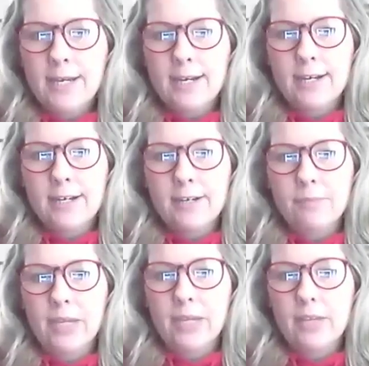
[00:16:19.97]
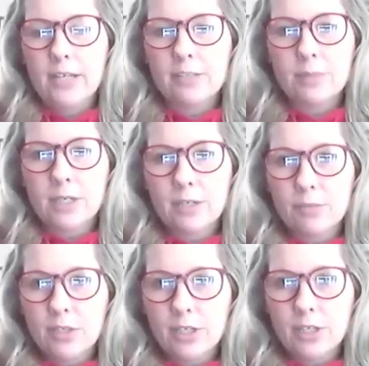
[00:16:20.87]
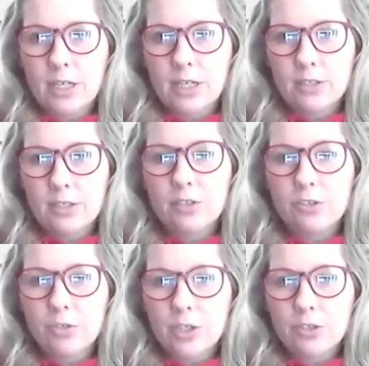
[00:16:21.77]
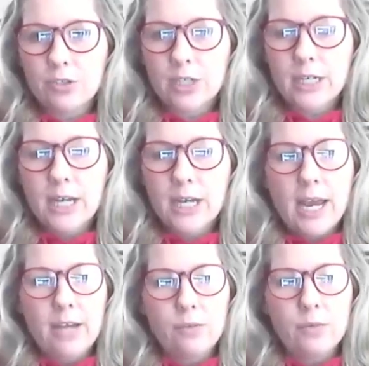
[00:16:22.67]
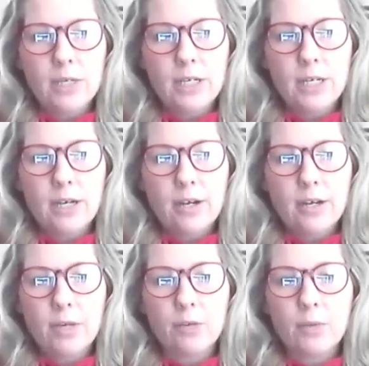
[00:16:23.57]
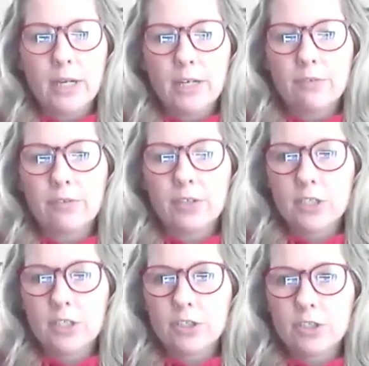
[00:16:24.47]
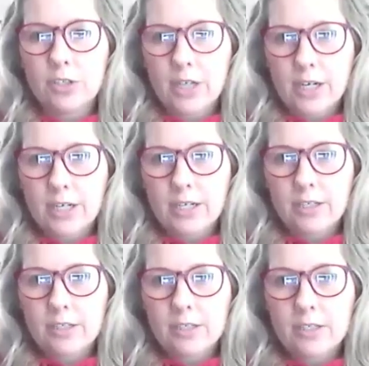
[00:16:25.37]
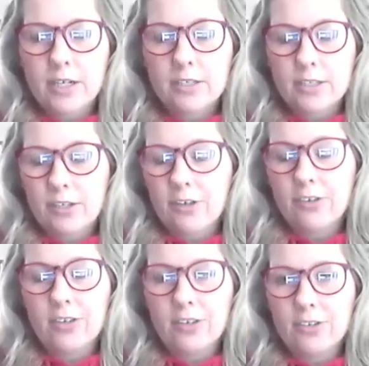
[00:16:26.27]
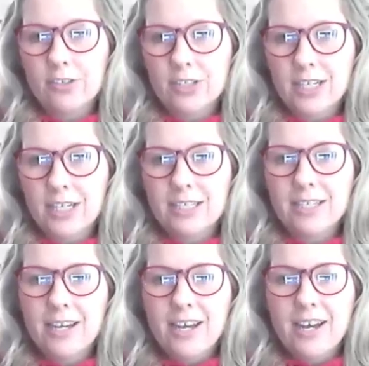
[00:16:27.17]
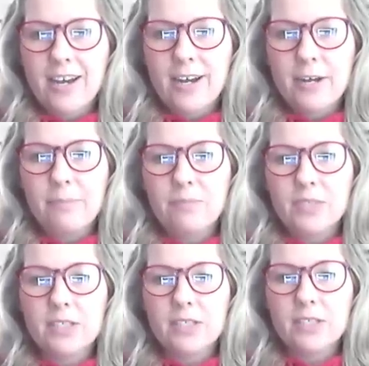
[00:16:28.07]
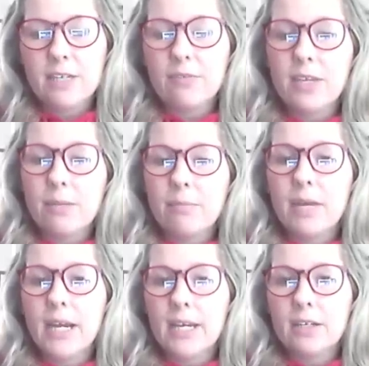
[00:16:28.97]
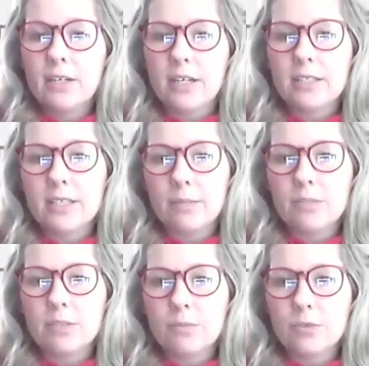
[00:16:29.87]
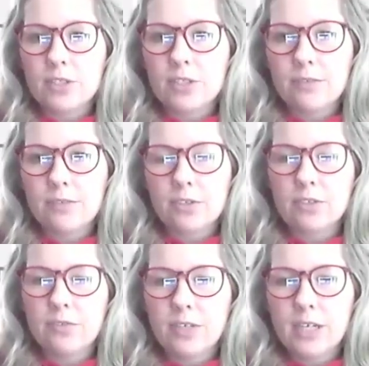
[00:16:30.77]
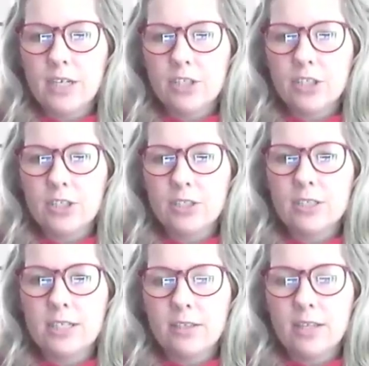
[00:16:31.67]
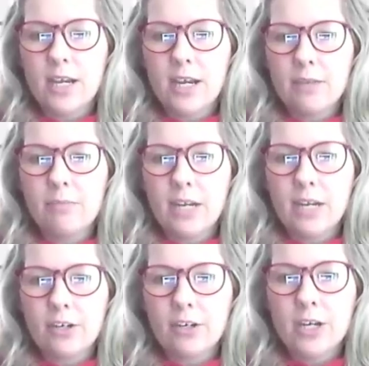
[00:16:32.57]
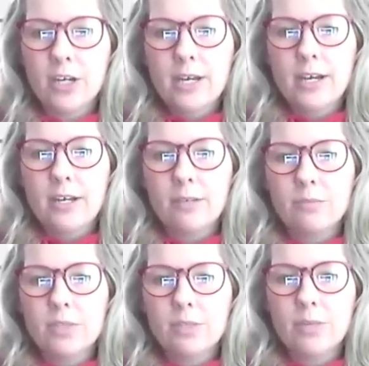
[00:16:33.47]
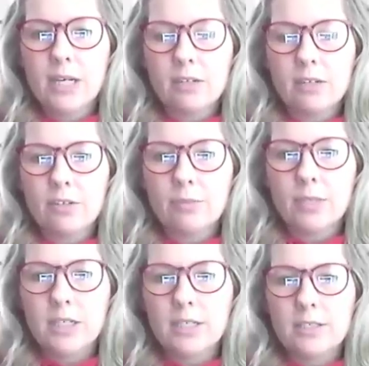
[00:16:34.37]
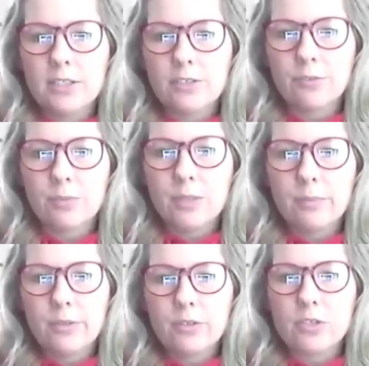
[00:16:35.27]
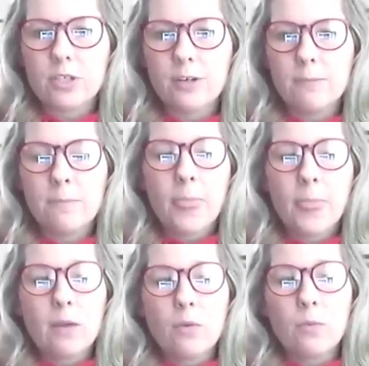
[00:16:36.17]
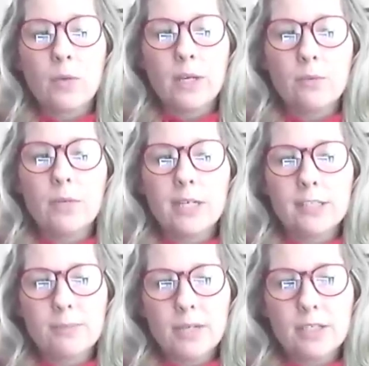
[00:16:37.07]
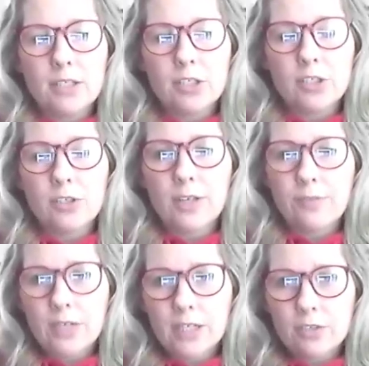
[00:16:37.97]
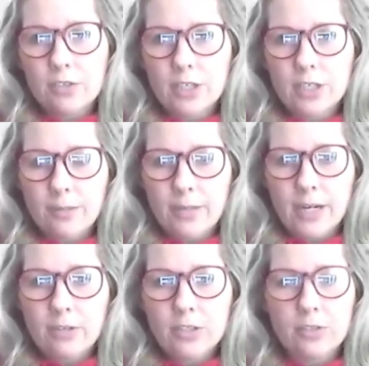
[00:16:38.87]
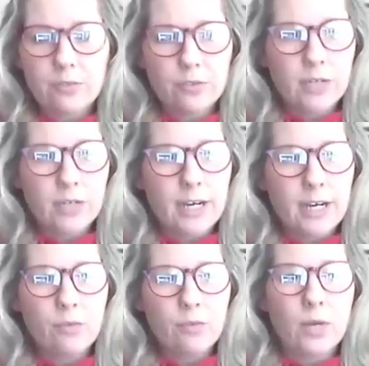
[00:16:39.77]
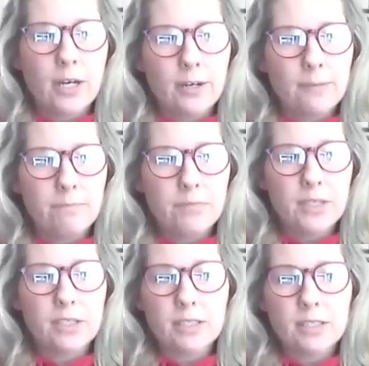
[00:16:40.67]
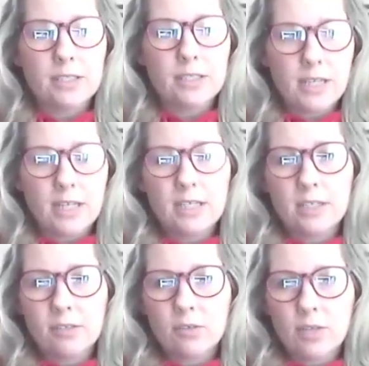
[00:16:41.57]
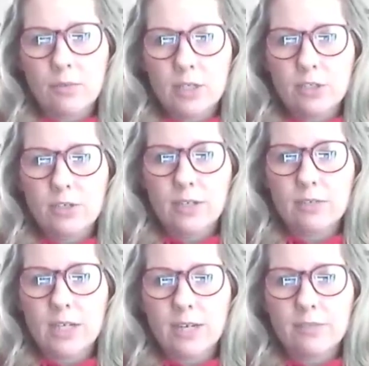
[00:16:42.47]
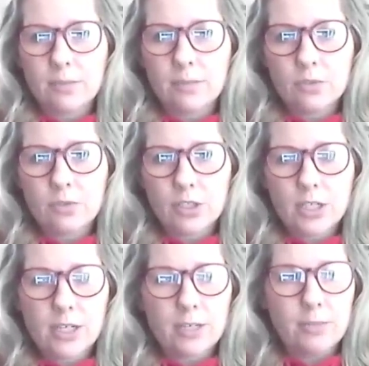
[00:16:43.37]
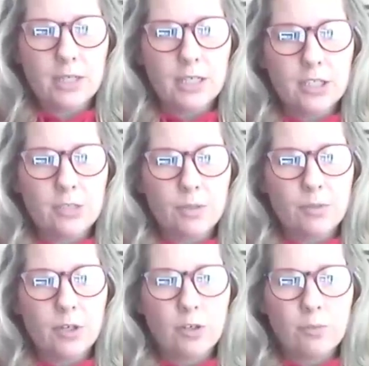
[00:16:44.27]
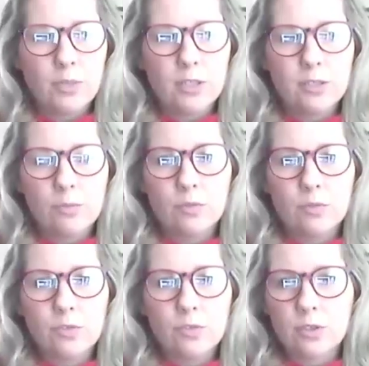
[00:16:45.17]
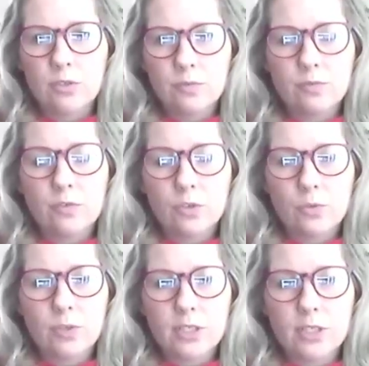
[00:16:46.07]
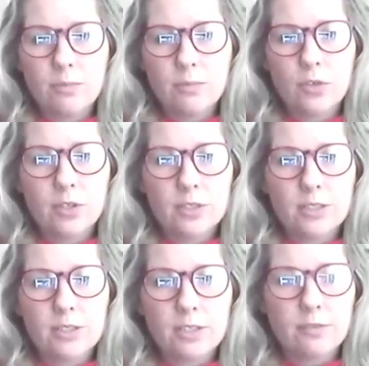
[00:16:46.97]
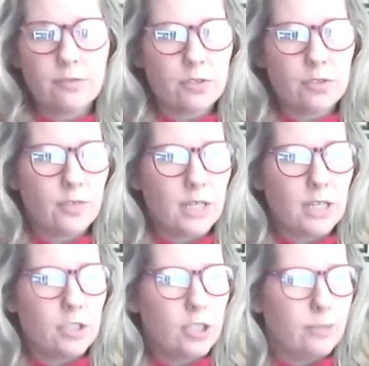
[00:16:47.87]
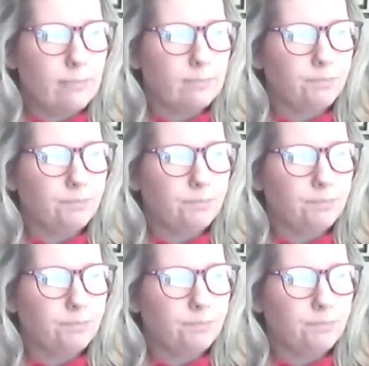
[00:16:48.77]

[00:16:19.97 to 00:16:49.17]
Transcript: and that's been communicated to the Treasury. And we are waiting for additional guidance, us and all the other states, to see if they might accept some more self-certifications in that manner, to make it a little bit easier for people. So we expect additional FAQs to come out. So for right now, this is staying that we do have to have some sort of documentation, but we're hoping to move towards a more self-certification.